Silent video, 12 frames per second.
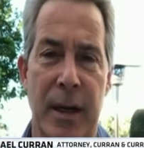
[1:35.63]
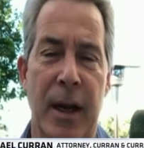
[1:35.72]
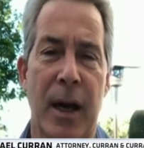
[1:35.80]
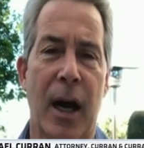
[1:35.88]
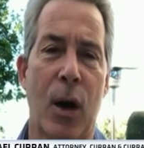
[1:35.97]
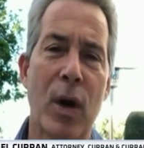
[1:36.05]

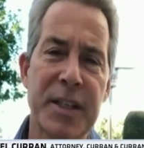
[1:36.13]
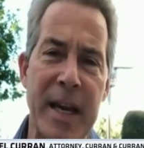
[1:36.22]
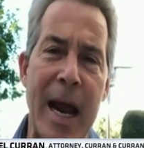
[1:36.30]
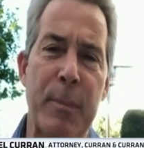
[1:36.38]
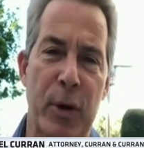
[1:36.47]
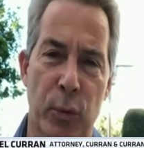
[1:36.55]
What's
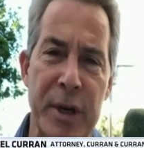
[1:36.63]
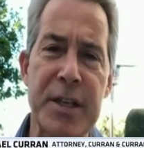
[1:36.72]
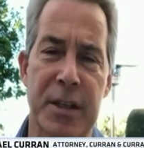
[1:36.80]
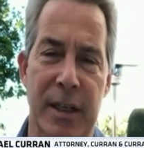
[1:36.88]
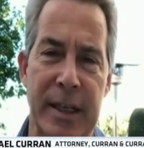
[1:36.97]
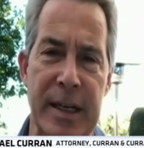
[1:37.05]
happened
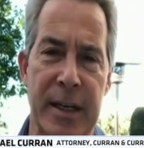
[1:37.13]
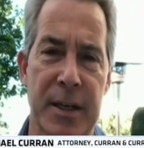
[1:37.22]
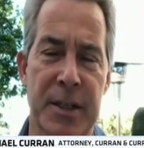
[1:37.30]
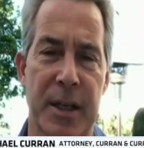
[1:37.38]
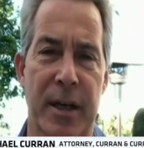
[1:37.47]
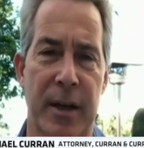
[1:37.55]
recently is
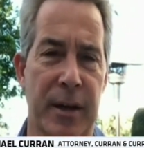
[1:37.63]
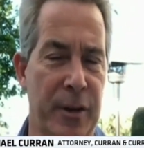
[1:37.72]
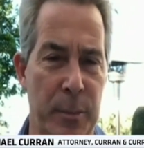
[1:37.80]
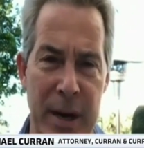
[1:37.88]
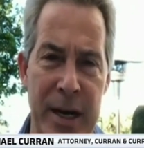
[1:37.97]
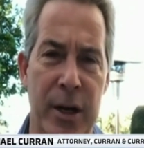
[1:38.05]
the
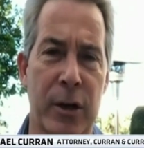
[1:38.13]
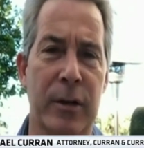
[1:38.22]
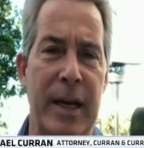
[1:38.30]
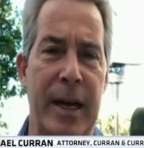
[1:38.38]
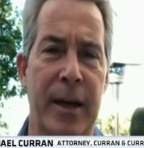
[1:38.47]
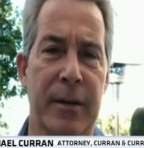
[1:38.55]
mayor
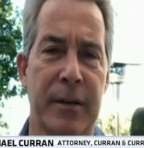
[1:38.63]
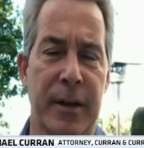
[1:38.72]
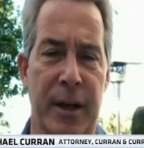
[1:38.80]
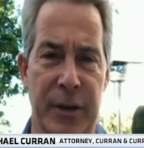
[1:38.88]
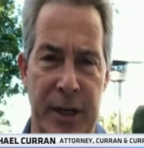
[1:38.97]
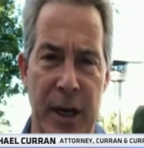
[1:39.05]
and the
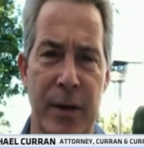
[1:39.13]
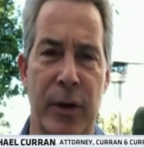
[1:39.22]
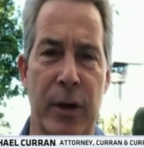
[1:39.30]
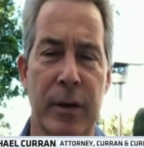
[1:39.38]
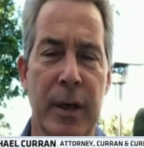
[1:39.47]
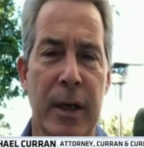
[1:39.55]
governor
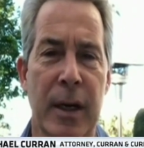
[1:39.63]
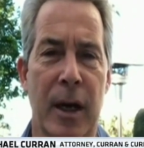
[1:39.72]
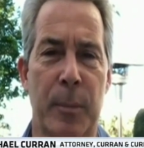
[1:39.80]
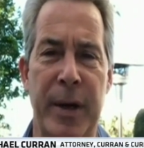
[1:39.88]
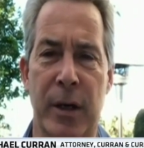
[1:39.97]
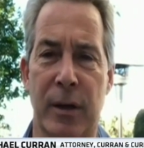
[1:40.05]

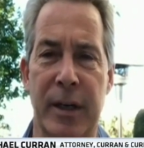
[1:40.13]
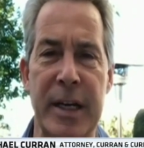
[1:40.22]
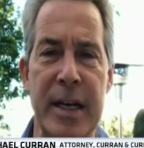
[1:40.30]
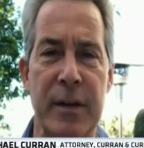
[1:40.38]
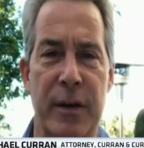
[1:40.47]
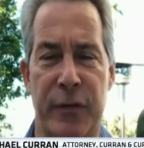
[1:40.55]
apparently
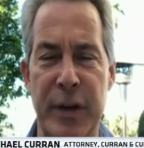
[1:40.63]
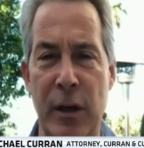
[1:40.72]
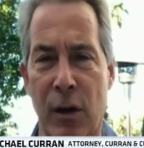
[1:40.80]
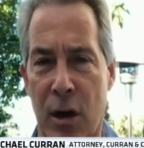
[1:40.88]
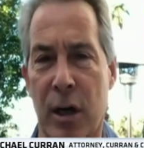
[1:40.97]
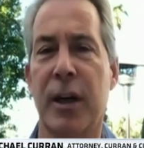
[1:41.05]
feel
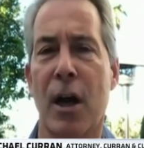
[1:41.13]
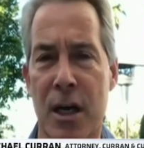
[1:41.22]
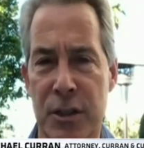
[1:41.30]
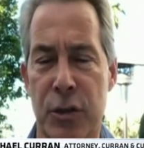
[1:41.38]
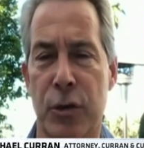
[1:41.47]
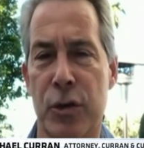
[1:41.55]
our
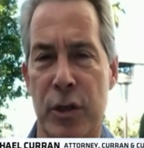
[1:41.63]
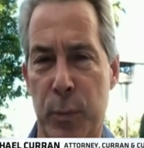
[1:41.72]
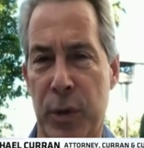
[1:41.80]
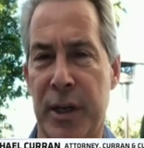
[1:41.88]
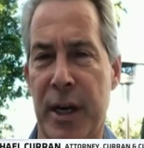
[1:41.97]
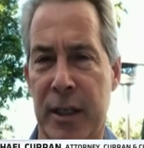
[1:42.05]
constitutionally
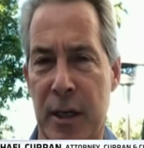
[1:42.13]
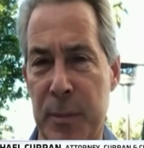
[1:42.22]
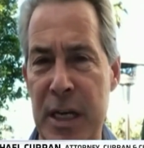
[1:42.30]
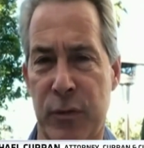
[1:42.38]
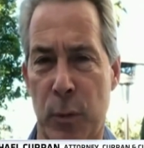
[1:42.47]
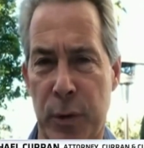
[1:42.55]
protected peaceful
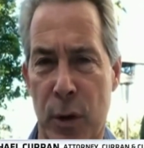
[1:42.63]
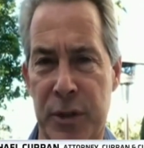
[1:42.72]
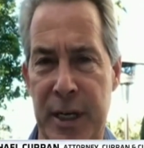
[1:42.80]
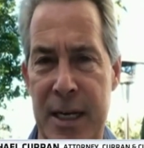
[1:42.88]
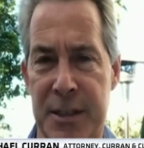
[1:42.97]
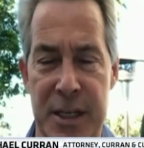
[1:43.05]

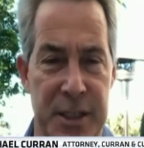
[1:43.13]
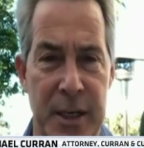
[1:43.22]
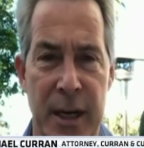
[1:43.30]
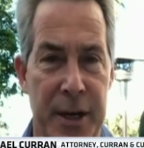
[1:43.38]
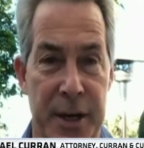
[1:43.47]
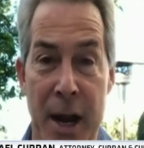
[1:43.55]
protest is
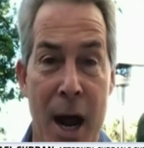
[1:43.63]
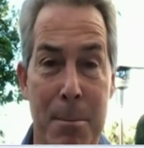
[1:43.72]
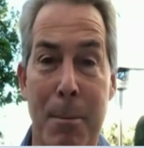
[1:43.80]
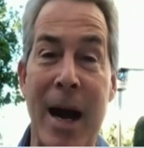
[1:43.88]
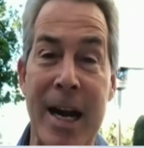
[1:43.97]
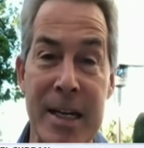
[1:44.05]
not
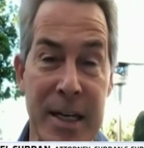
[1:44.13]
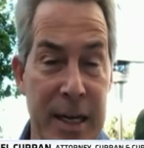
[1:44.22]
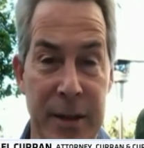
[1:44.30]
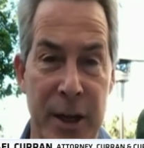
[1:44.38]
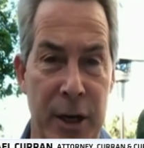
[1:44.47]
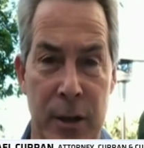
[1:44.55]
minding
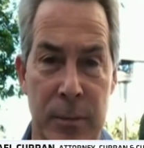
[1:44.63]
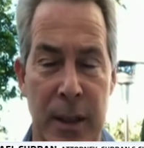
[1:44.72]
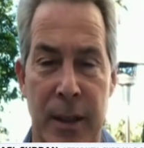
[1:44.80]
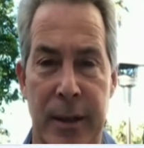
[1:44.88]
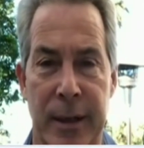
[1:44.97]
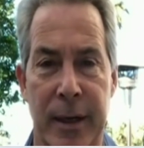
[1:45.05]
their
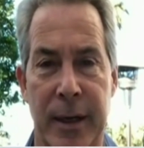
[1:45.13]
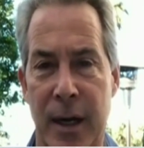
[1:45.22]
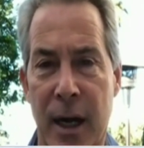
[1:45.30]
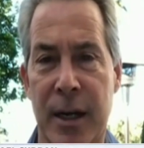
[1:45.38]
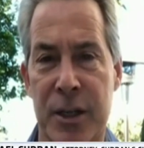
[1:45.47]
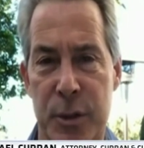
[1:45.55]

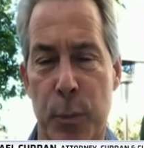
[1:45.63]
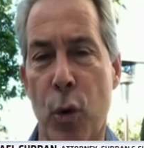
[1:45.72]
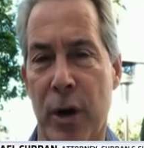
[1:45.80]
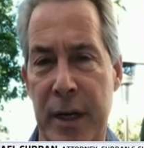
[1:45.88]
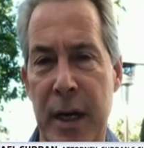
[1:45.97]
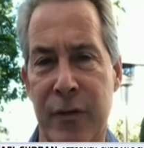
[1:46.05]
unsupported
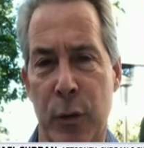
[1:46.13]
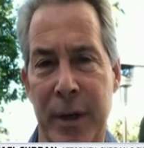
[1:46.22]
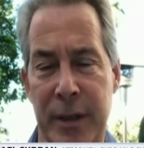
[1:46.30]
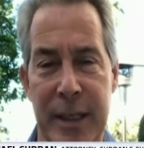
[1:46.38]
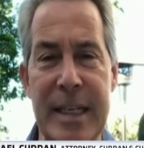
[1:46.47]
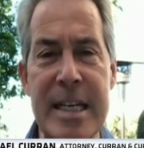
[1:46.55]
government
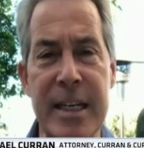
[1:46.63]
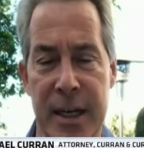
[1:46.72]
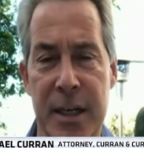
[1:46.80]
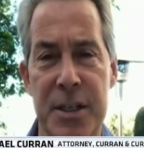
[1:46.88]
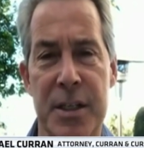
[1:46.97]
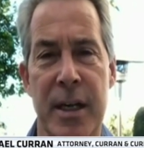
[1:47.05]

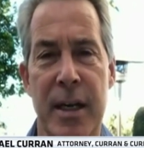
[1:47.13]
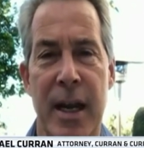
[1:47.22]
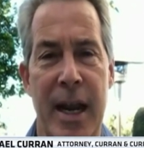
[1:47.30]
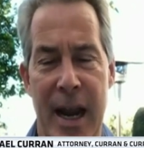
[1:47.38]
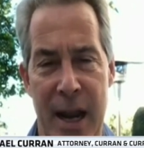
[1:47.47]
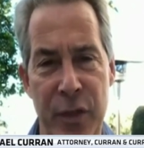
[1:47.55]
edicts,
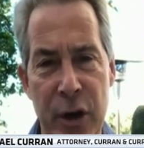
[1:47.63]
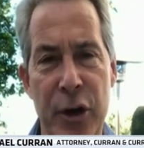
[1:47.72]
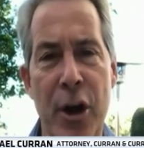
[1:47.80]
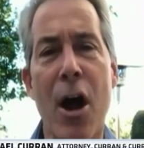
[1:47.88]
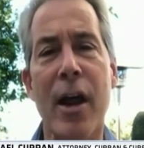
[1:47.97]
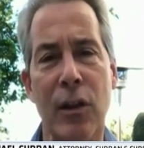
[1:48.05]
and they're
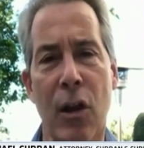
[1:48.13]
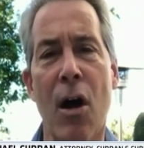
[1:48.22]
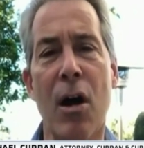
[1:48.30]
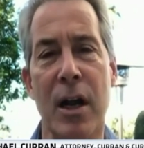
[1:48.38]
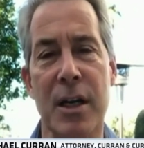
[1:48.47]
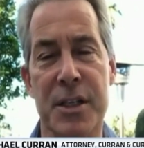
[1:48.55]
not
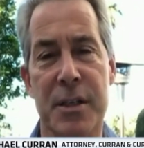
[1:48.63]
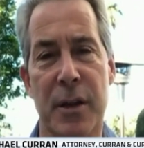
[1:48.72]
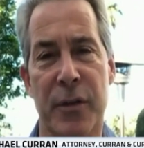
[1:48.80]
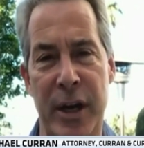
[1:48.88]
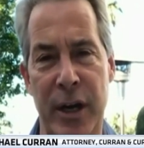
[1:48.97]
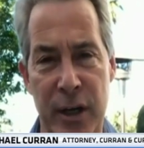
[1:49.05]
laws,
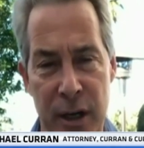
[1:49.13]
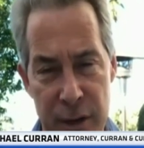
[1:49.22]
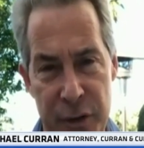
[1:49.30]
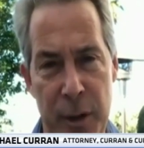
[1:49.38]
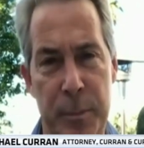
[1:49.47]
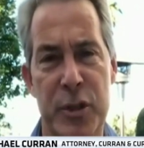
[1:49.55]

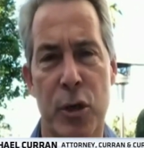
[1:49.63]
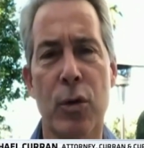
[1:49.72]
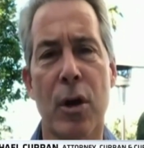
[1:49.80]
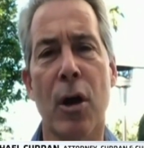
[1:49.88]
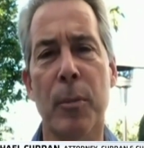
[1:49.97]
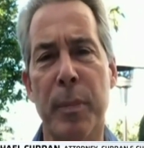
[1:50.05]
they're
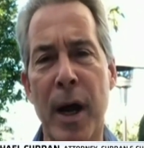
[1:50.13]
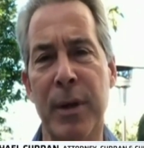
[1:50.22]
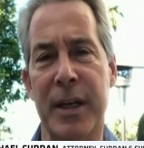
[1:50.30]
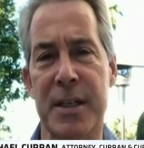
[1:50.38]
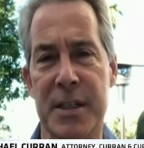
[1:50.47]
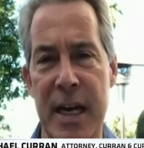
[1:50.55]
so-called public
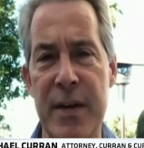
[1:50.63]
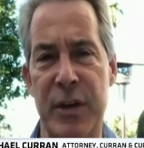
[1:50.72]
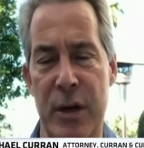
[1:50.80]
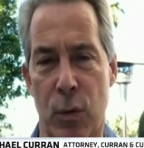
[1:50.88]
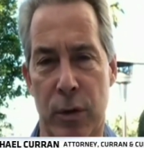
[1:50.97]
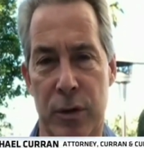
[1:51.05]
safety
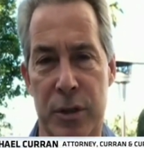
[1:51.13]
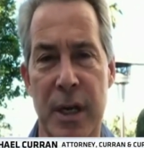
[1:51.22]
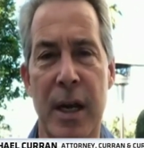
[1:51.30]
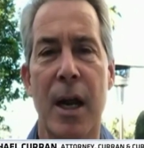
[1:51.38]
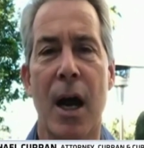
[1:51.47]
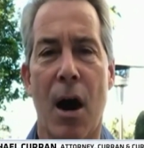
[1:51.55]
orders.
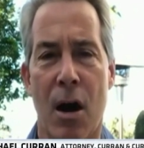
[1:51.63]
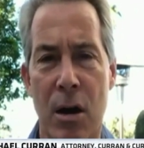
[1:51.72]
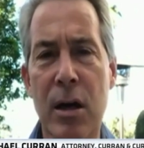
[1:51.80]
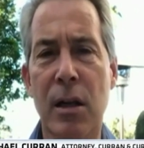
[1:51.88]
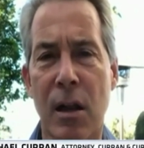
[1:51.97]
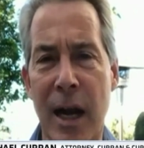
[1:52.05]
Our
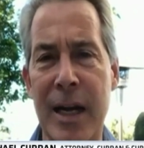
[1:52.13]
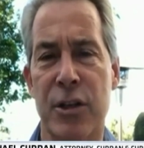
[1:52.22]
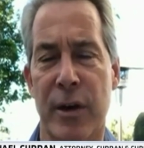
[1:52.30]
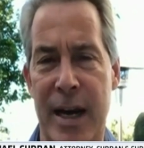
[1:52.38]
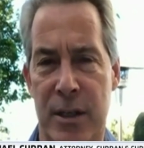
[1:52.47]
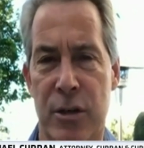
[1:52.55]
clients are
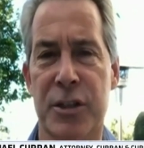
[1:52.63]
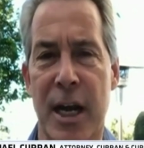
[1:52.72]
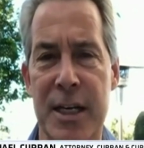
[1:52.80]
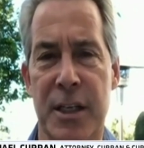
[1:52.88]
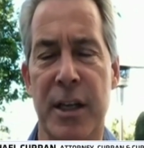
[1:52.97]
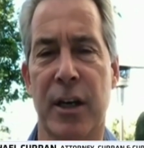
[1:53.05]

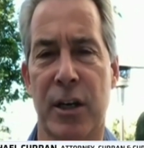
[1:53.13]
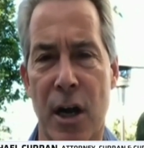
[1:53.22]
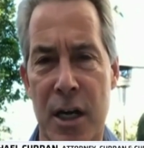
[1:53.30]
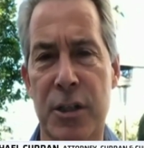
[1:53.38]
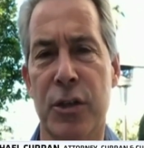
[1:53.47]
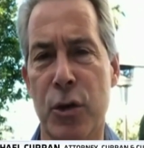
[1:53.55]
exercising their
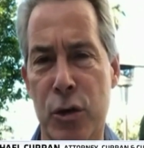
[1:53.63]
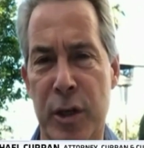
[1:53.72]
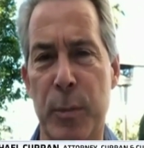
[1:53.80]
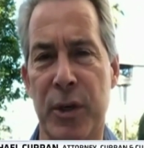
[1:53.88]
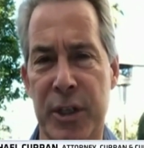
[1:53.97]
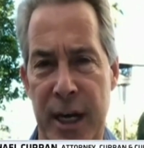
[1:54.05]
constitutionally
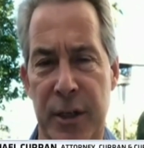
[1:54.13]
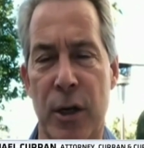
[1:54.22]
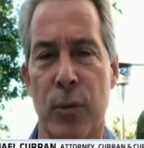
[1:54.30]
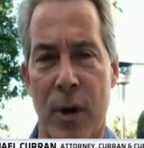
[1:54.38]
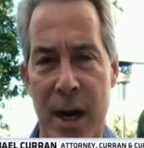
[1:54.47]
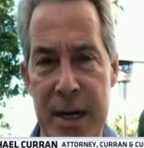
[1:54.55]
protected
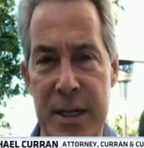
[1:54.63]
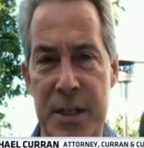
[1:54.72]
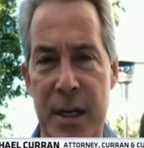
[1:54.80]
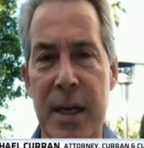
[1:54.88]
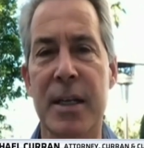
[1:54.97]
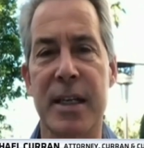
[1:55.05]
rights
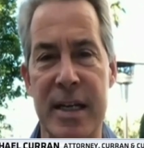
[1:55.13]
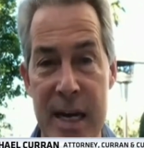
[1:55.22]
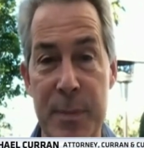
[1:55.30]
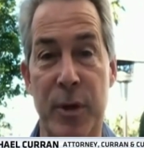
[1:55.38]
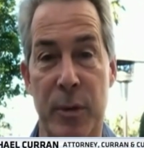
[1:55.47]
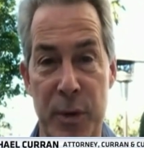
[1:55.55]
to keep
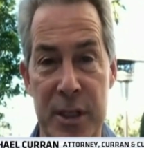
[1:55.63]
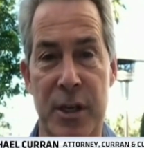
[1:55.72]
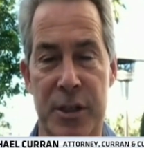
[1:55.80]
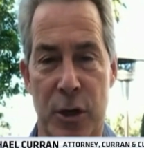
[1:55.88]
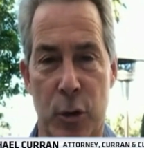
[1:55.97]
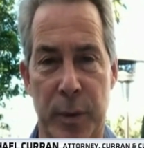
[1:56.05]
their business
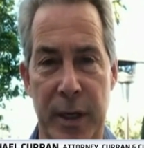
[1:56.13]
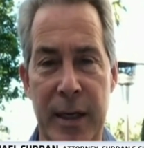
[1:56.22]
open.